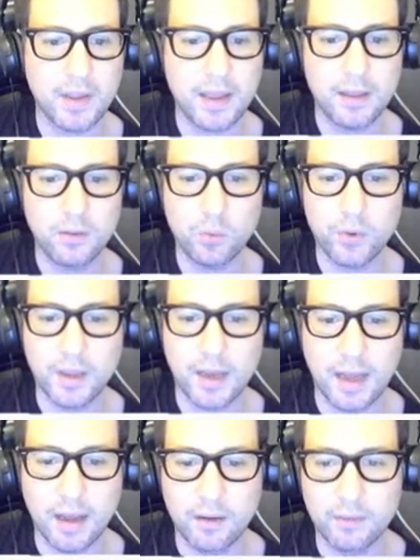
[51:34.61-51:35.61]
and we
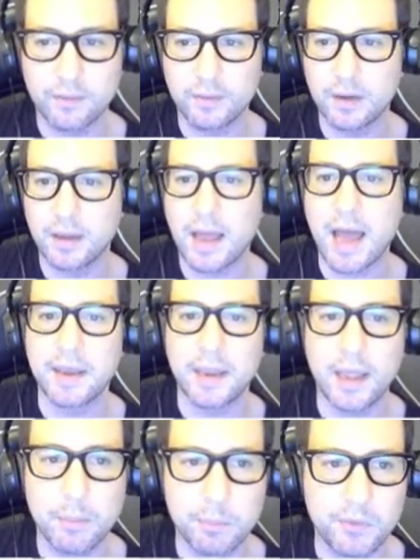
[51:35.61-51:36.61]
have an
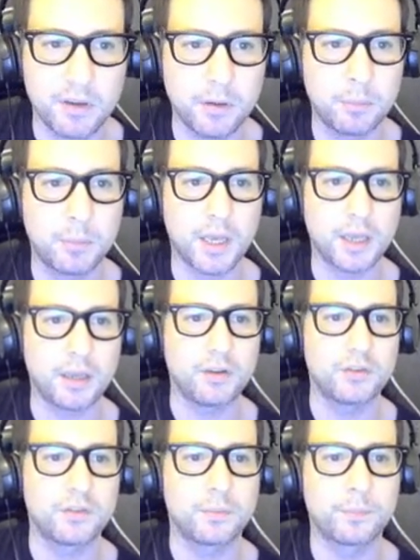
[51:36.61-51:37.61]
empty
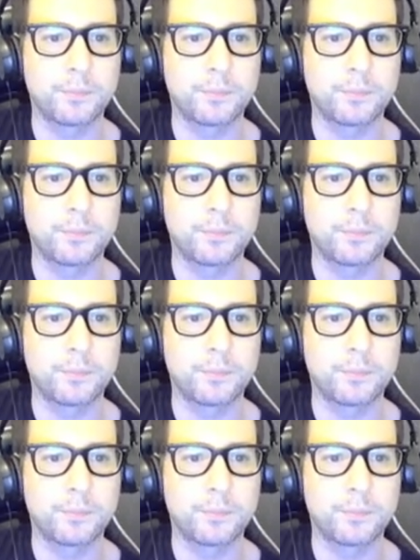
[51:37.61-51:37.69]
page.